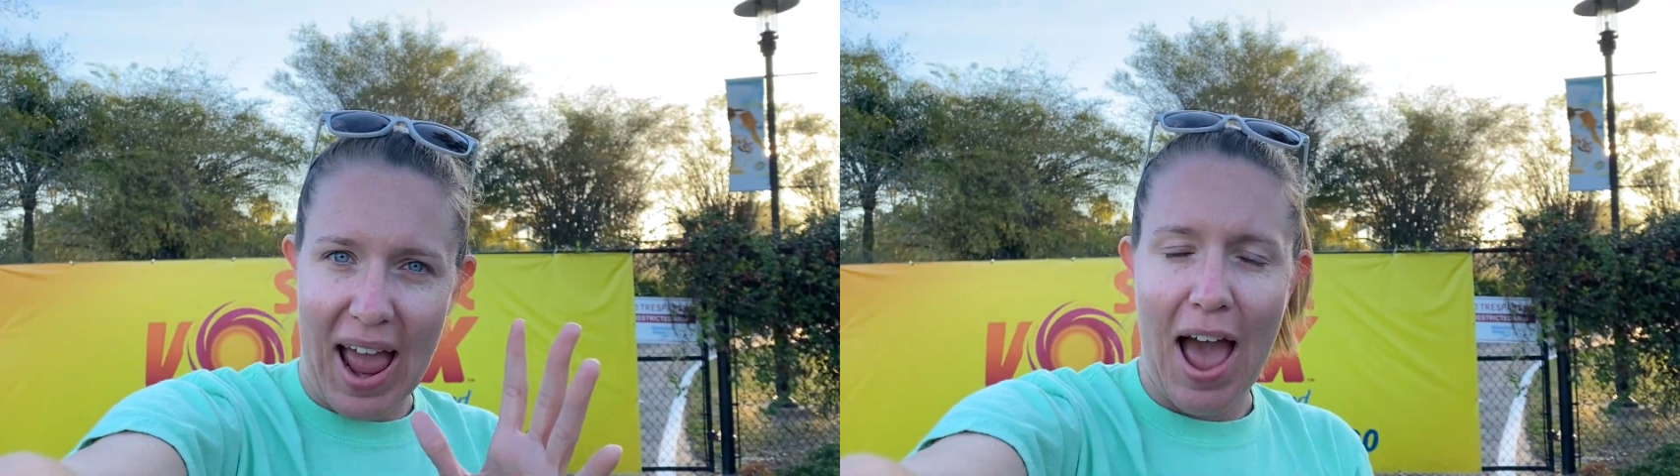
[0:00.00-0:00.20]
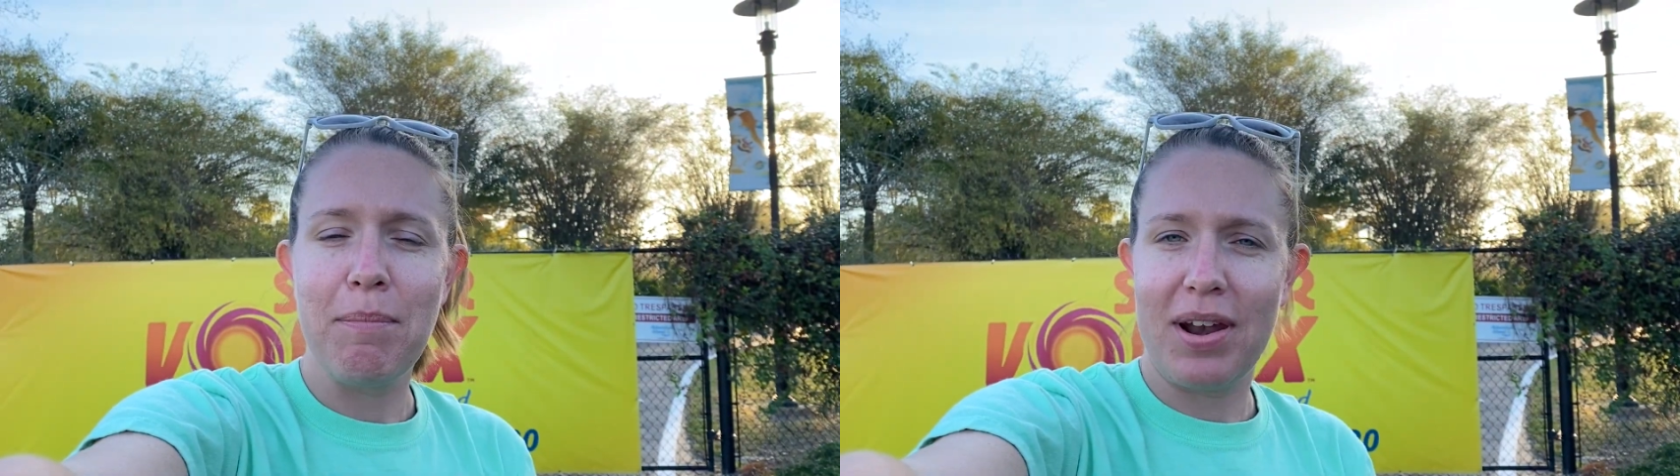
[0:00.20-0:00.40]

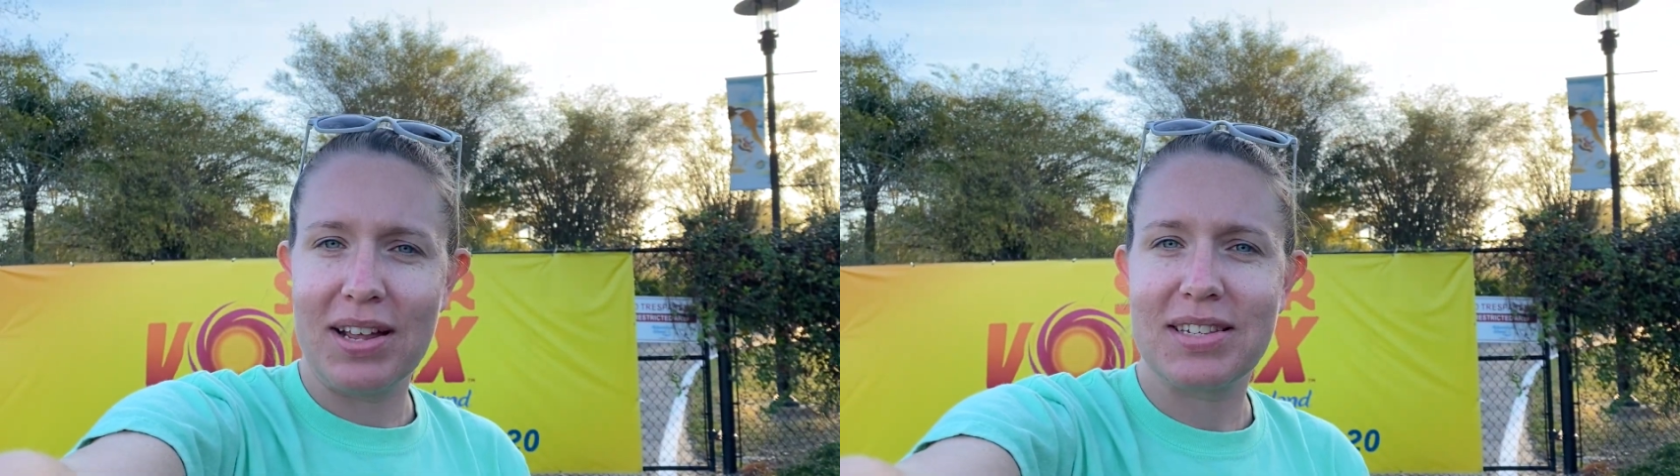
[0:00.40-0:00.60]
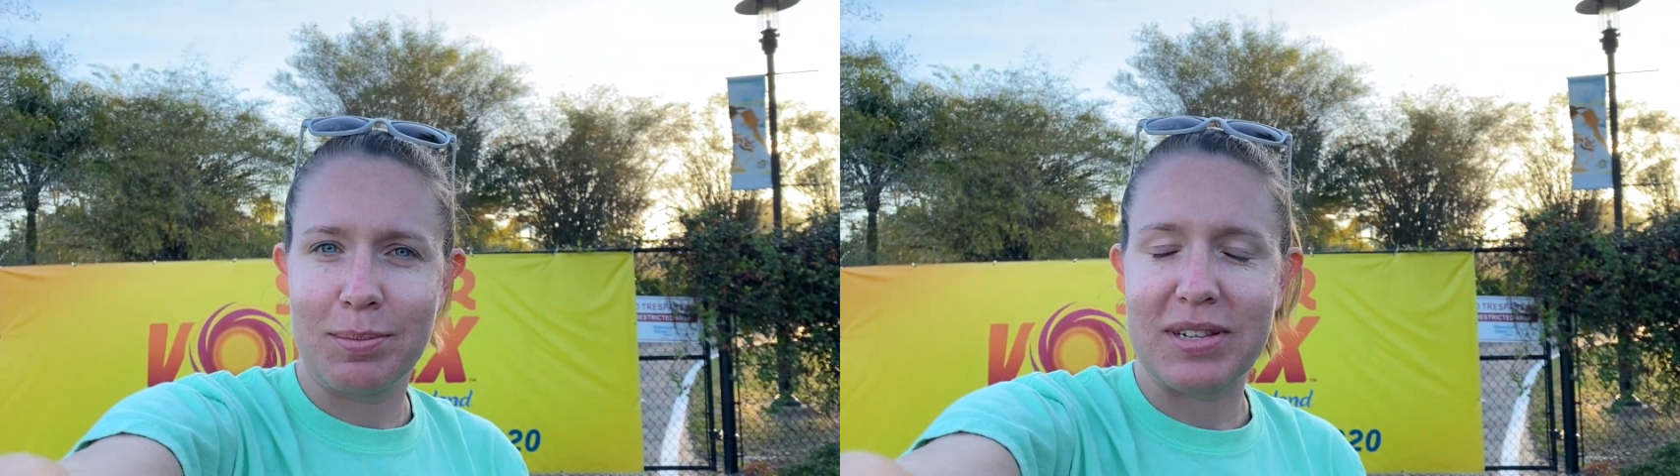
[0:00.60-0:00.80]
have been
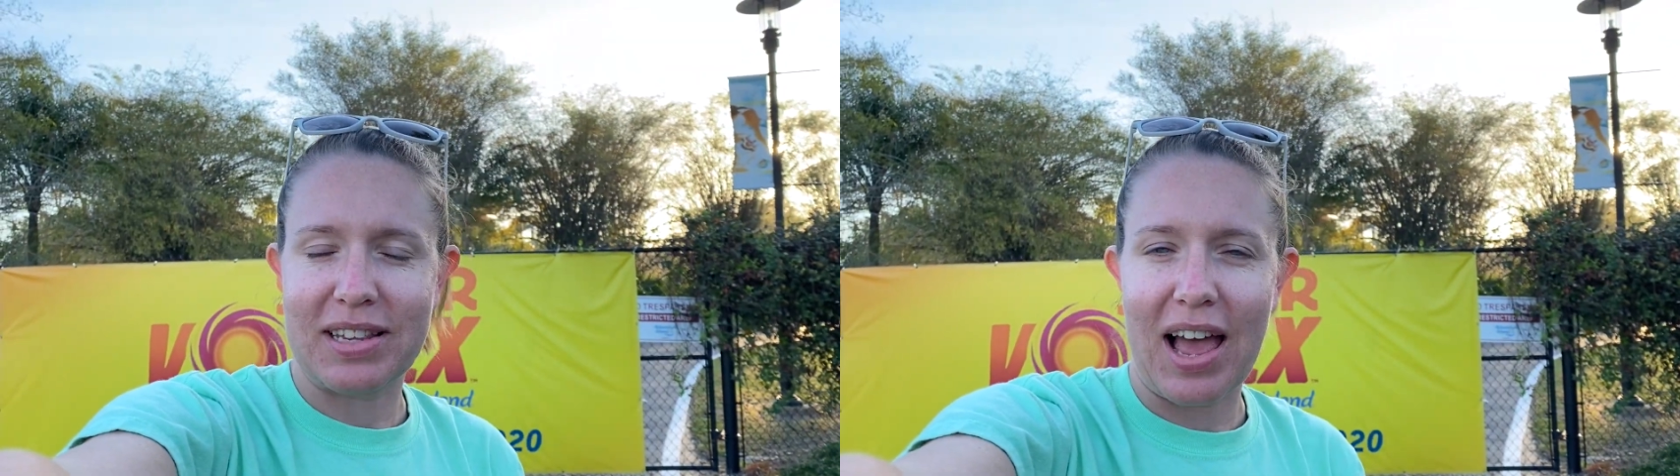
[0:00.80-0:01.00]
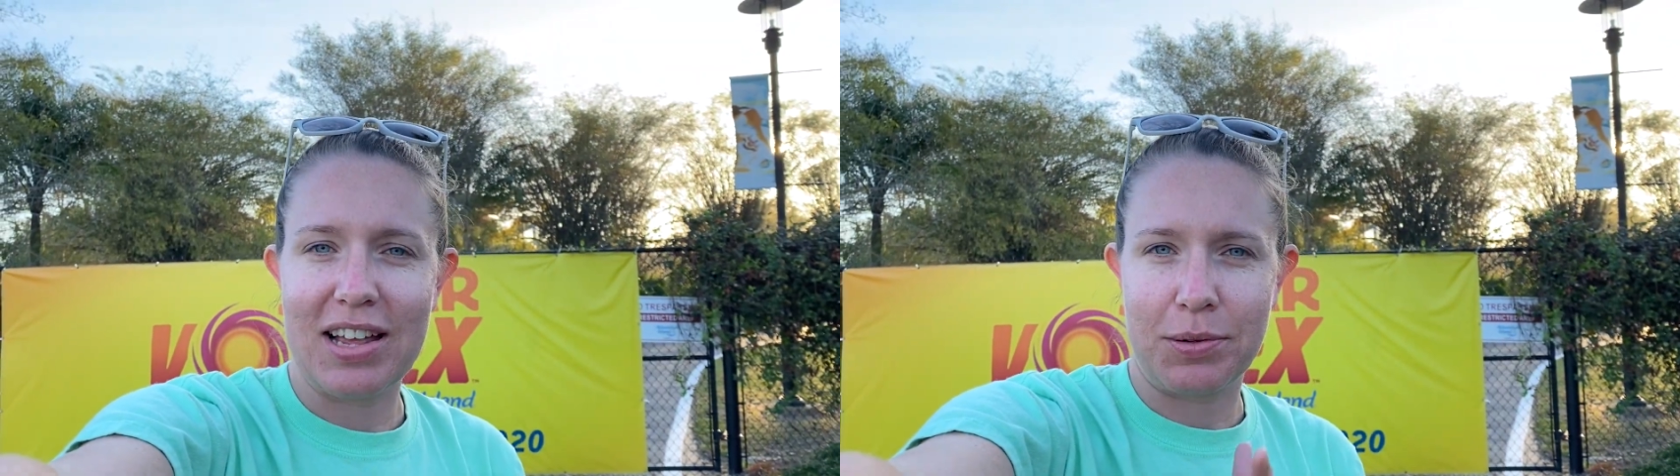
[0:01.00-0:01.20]
on some
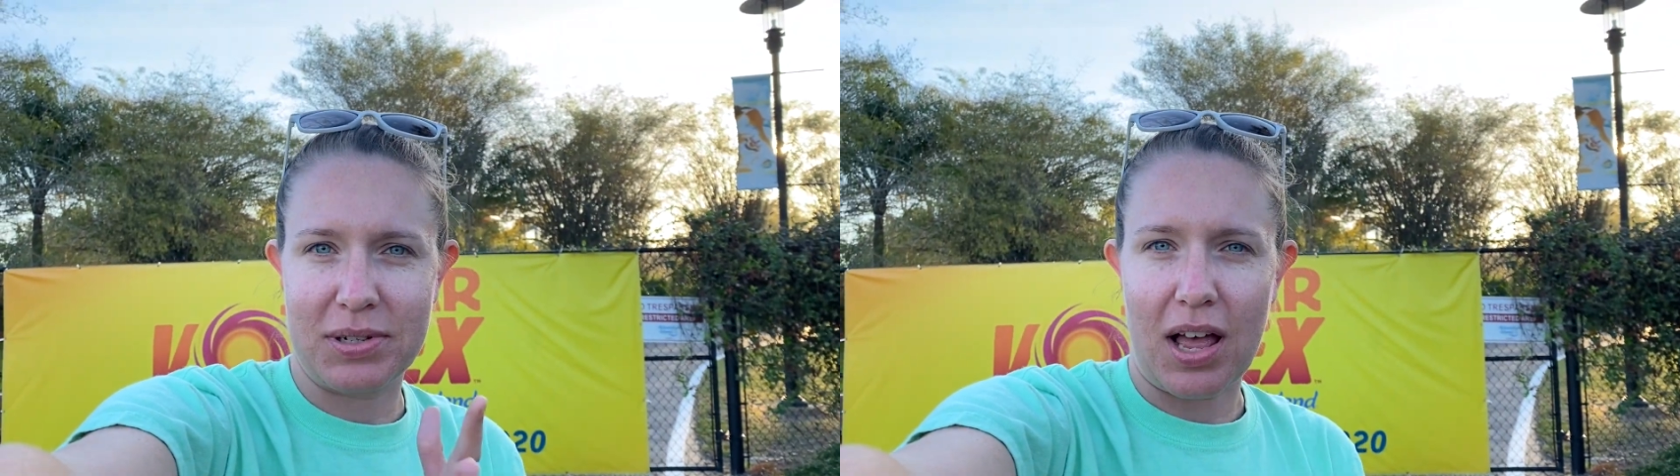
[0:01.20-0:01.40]
slides with